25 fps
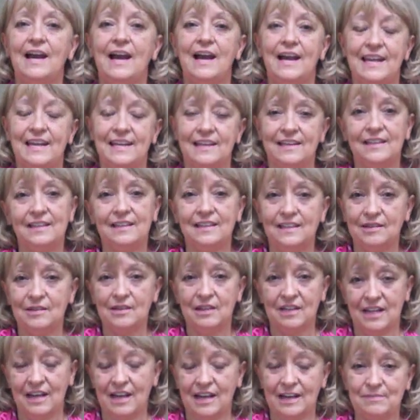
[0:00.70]
Hi,
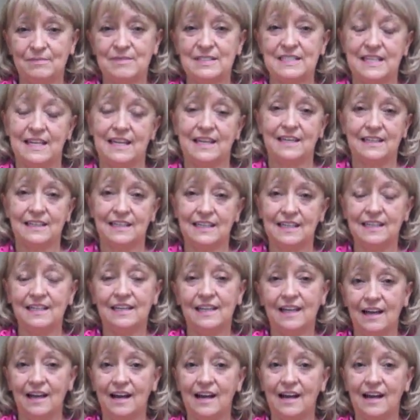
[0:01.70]
I'm Sandy.